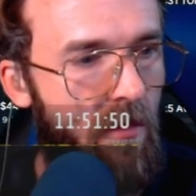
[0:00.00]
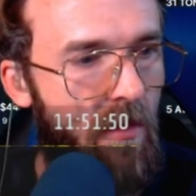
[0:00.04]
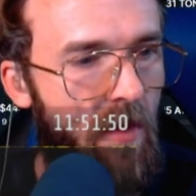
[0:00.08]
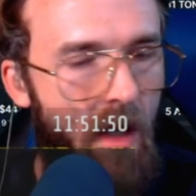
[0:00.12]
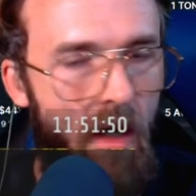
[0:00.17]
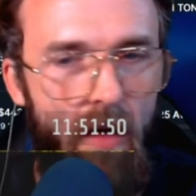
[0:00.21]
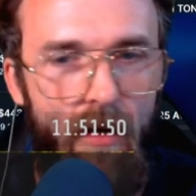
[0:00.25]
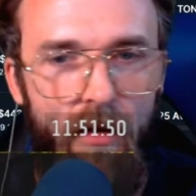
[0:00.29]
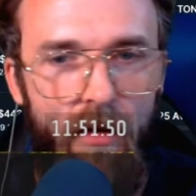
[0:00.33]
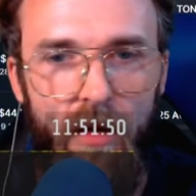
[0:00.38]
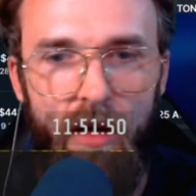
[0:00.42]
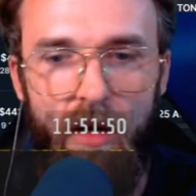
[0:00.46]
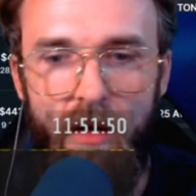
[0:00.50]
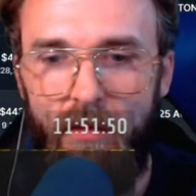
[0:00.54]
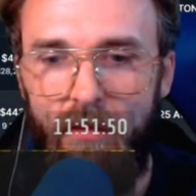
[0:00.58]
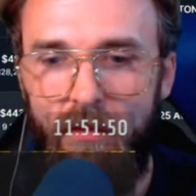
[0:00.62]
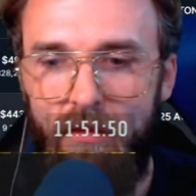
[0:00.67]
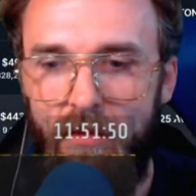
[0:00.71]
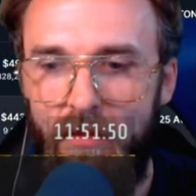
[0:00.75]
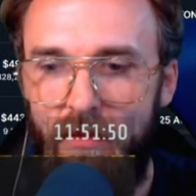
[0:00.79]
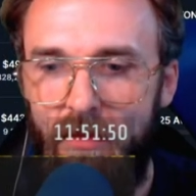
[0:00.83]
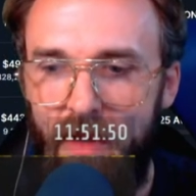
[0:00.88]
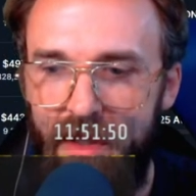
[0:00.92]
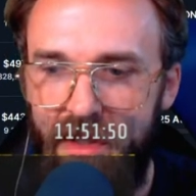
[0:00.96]
I don't know.
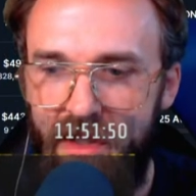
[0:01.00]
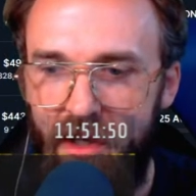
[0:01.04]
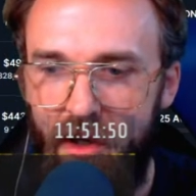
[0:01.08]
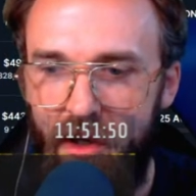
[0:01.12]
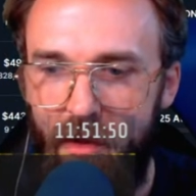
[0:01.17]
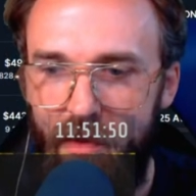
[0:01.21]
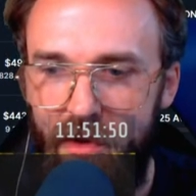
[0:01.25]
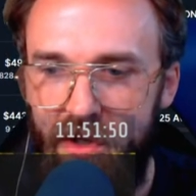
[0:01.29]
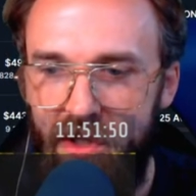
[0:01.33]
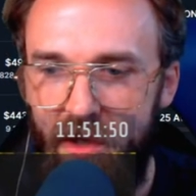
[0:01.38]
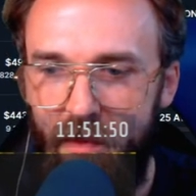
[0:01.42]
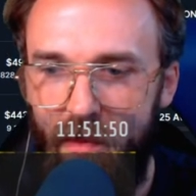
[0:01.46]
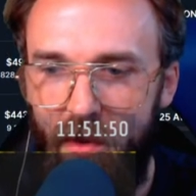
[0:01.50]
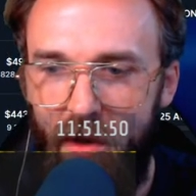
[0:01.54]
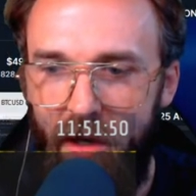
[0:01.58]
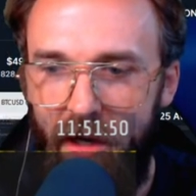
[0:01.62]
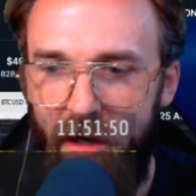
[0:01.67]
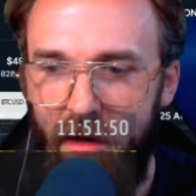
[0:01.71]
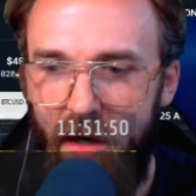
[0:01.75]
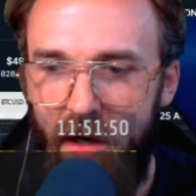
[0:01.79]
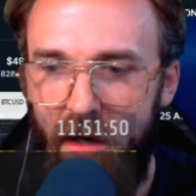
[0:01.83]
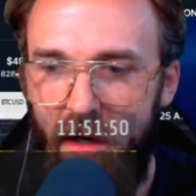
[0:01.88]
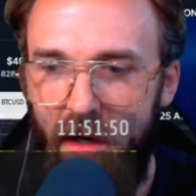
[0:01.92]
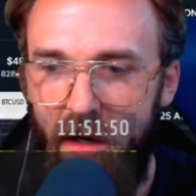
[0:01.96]
Is there music
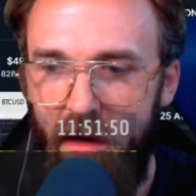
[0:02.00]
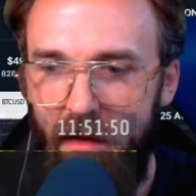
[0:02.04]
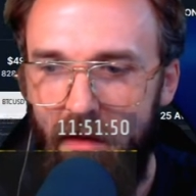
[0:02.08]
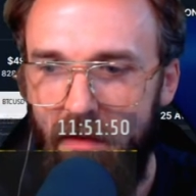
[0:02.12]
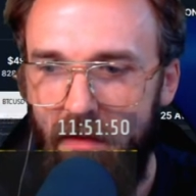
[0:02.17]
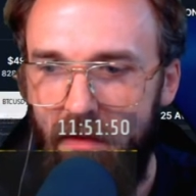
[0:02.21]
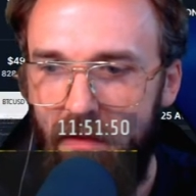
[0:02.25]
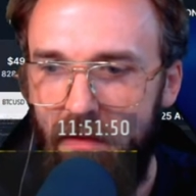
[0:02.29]
playing right now?